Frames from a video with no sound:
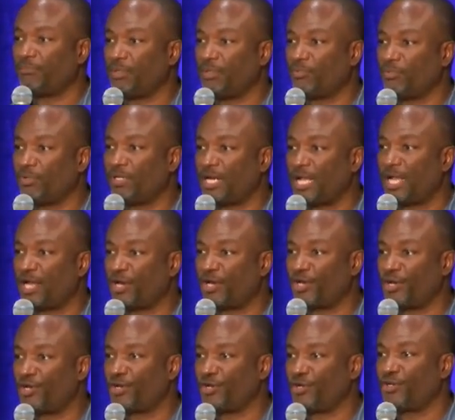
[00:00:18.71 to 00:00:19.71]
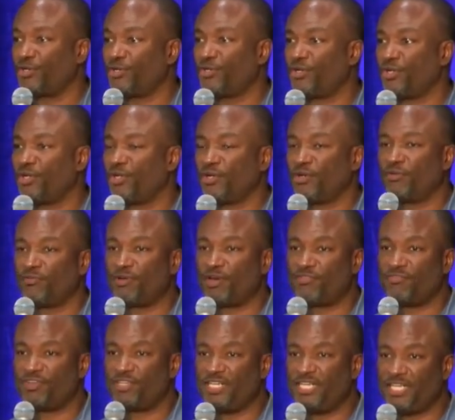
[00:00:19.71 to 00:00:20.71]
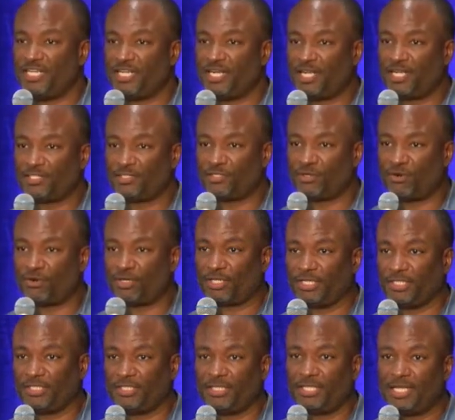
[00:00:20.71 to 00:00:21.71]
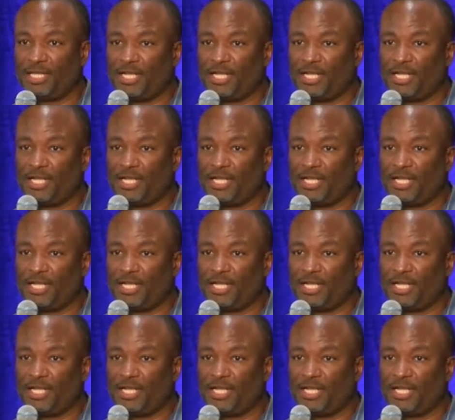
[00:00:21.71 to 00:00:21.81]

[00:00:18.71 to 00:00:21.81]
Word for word: But when I heard Reverend Dion talking,